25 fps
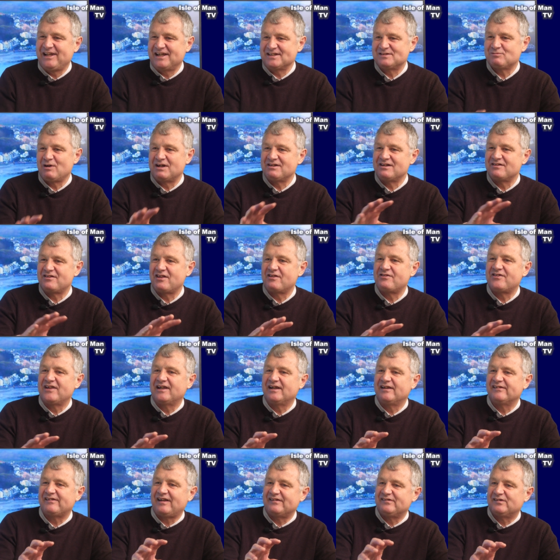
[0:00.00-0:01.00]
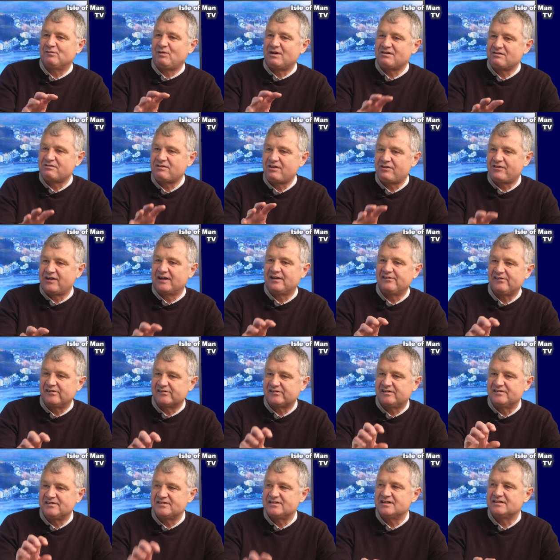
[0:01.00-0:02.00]
But that's one of the things. That's one of the things
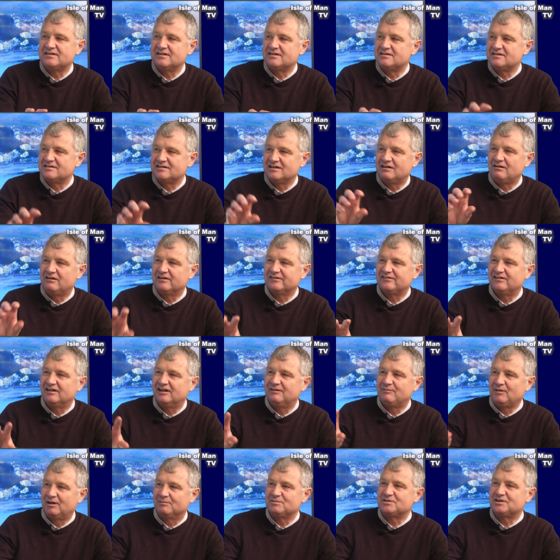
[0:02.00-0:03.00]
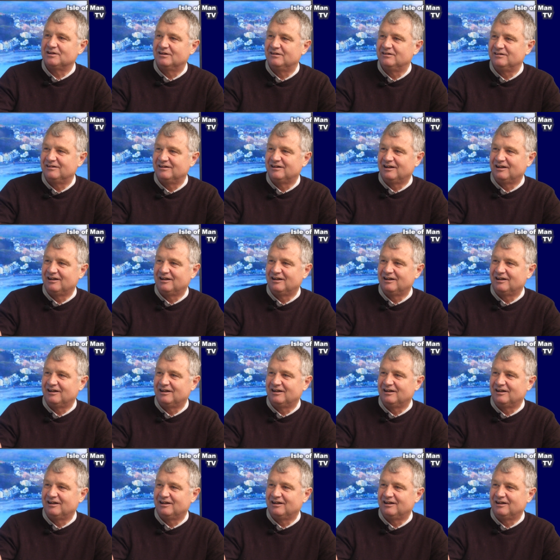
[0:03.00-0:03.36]
that's considered as a long-term option.